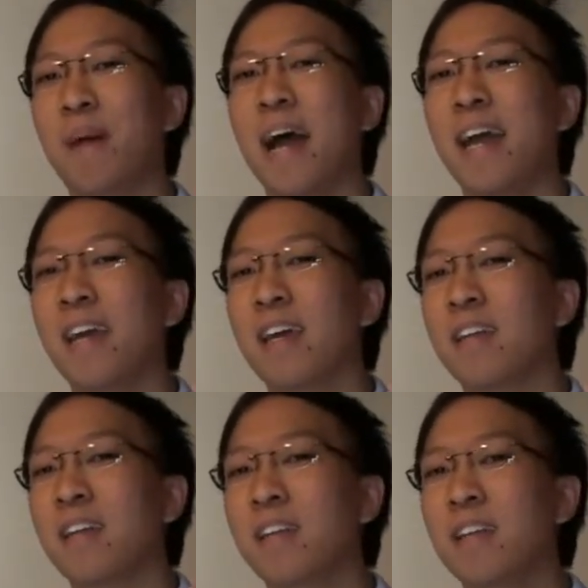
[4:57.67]

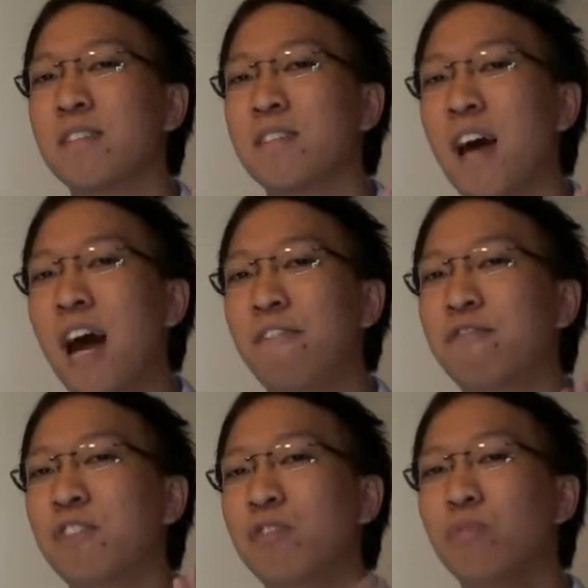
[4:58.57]
by this
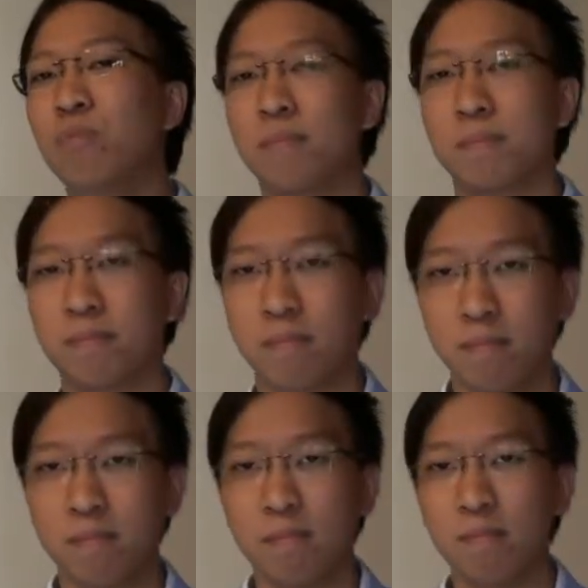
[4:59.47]
afternoon?
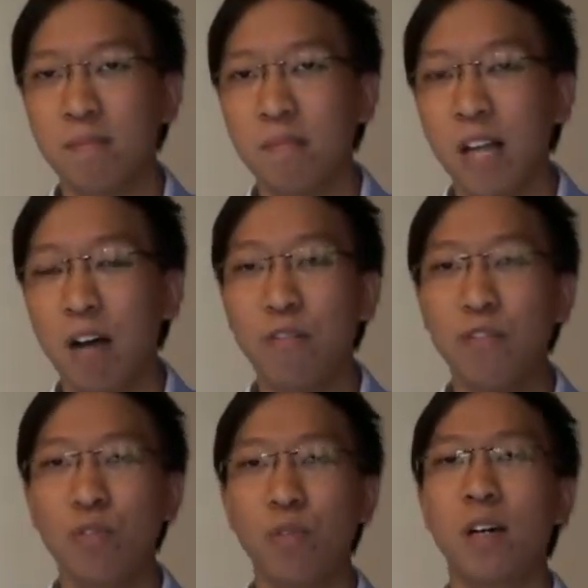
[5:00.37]
Now,
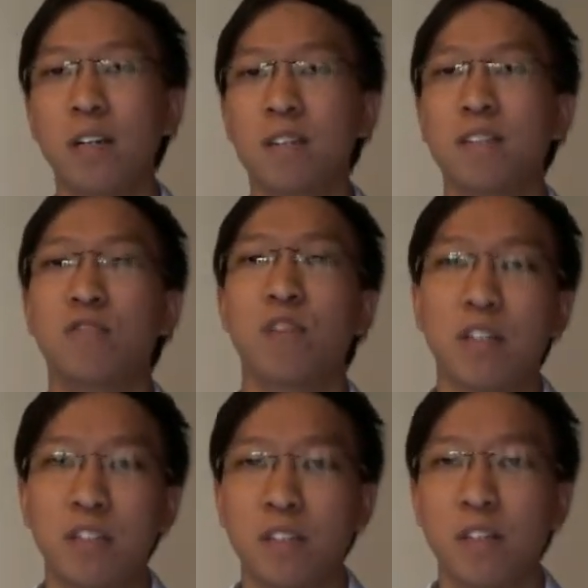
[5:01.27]
if you heard this
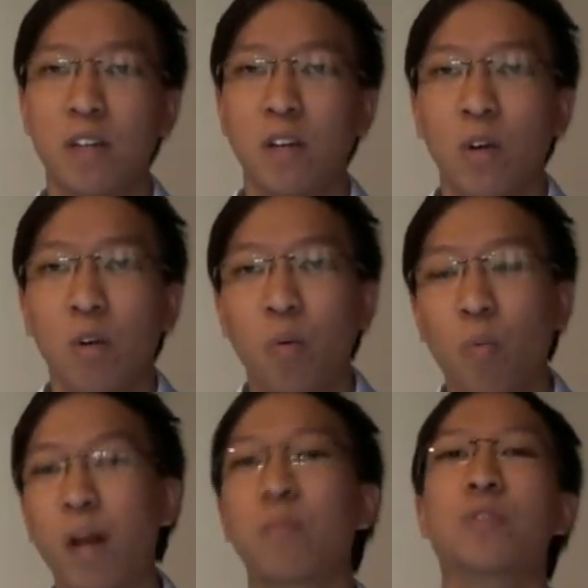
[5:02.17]
instruction,
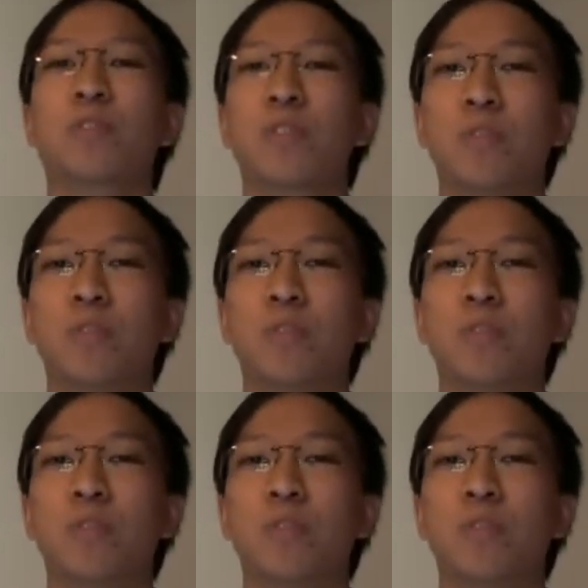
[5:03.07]
what would